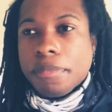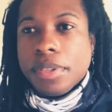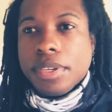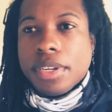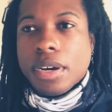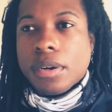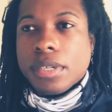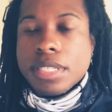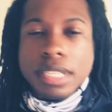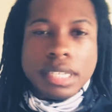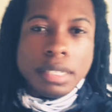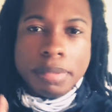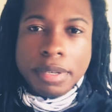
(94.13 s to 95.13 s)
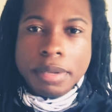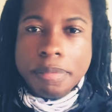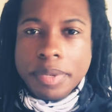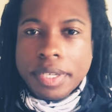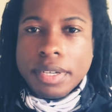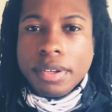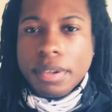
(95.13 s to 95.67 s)
No, it's not about
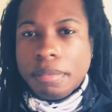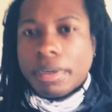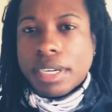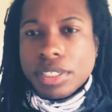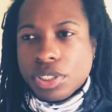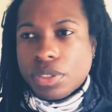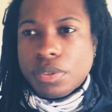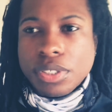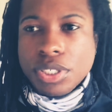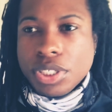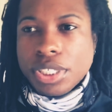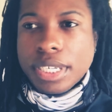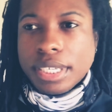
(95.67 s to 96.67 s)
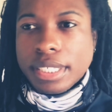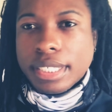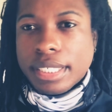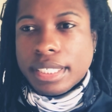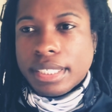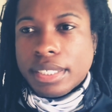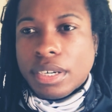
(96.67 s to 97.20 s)
being all macho and shit
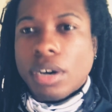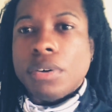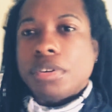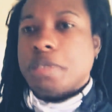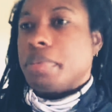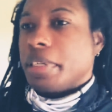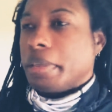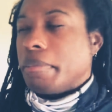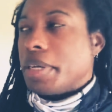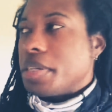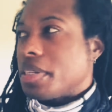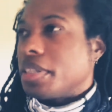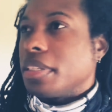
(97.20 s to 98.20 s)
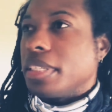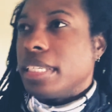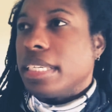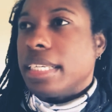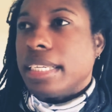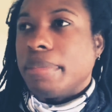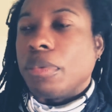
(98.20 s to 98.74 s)
and always being
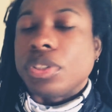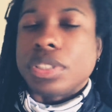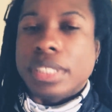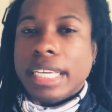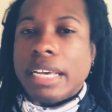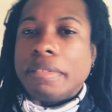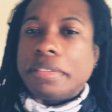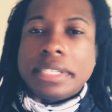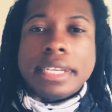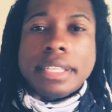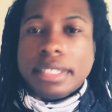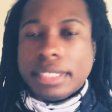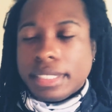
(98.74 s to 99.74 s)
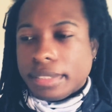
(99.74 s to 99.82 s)
mentally and emotionally have it together.